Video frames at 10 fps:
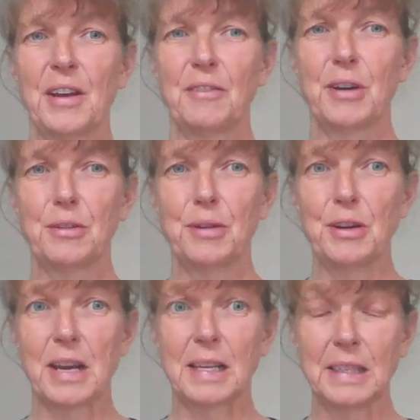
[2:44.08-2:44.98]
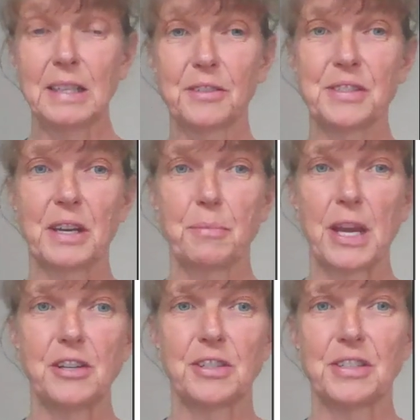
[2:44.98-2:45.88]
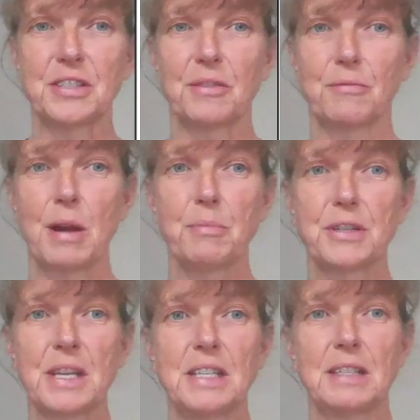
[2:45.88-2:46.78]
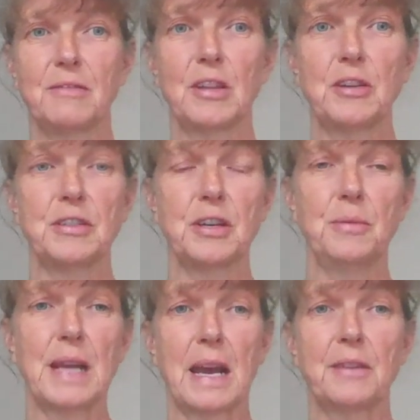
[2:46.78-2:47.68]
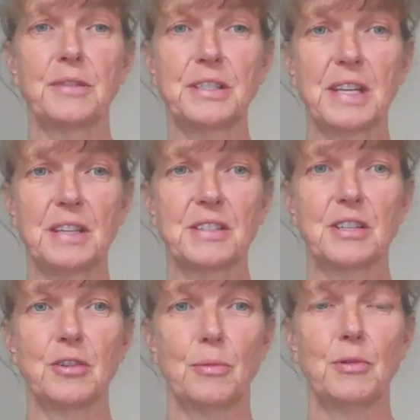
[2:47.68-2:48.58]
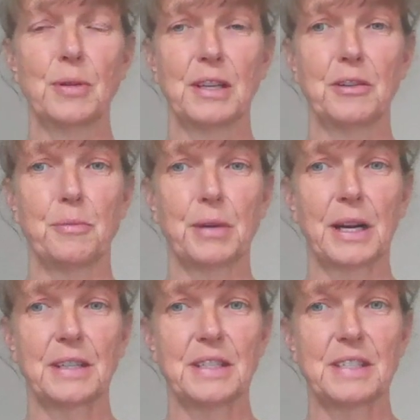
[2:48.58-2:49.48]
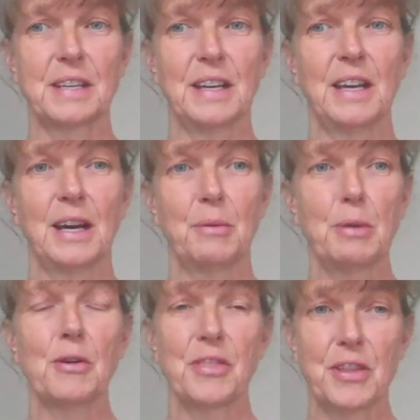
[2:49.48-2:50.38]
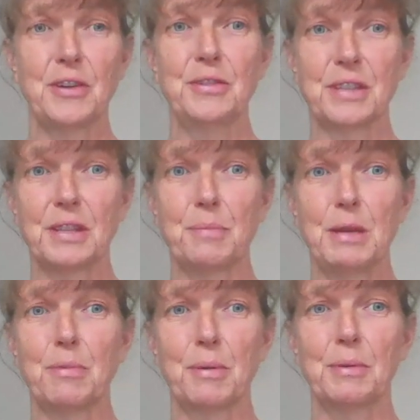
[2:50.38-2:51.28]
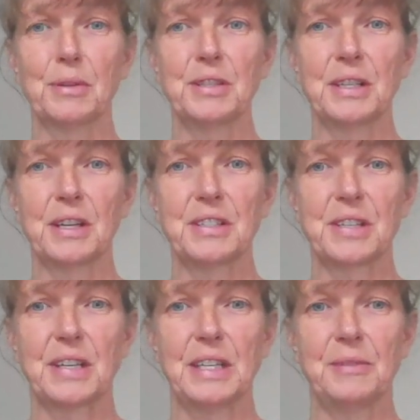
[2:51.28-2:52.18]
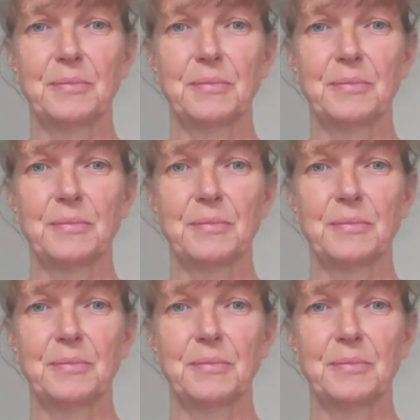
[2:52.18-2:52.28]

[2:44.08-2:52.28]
recruit a clinical set of patients representative of those who would have the test in normal clinical practice. Those are the people we want in our study.